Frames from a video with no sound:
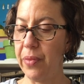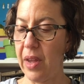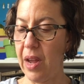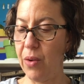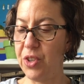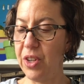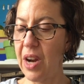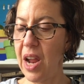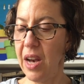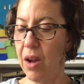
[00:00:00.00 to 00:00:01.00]
"How should
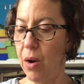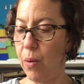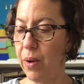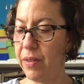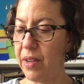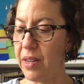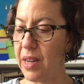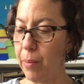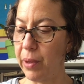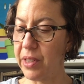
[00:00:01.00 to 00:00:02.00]
I know?" said
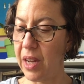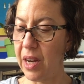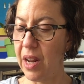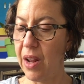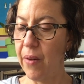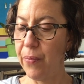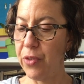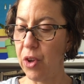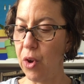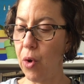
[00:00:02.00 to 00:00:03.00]
Templeton.
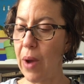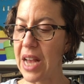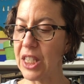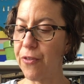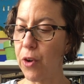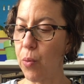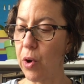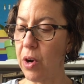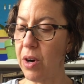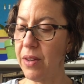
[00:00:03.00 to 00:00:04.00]
"You asked for
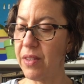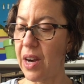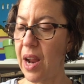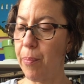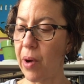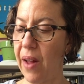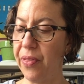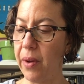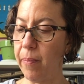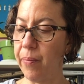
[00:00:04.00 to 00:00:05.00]
words and I
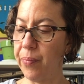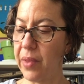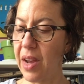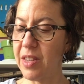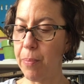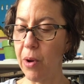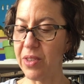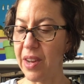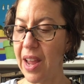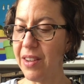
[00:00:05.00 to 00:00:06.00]
brought them. I
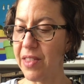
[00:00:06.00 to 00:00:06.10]
suppose the next